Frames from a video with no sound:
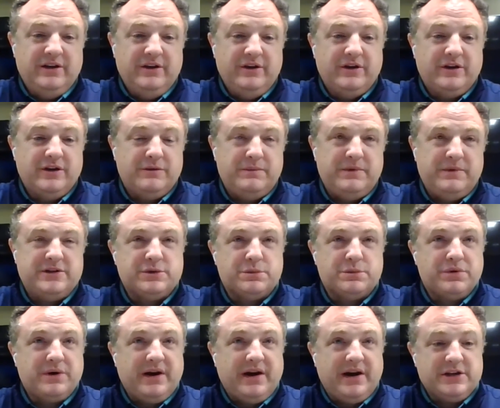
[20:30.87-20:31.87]
you could be
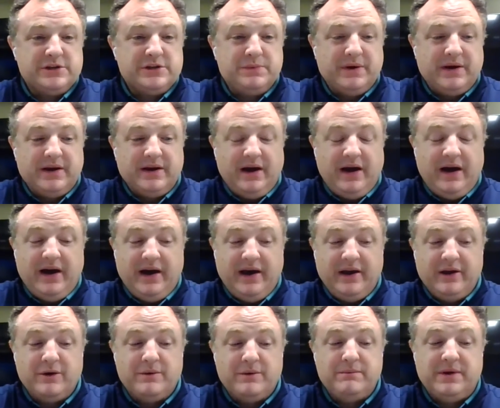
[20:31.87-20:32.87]
surprised by a
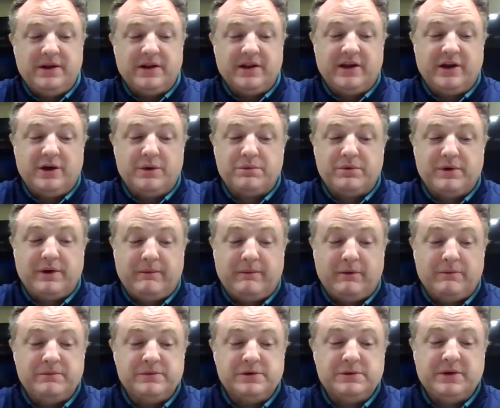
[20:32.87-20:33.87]
higher Medicare premium.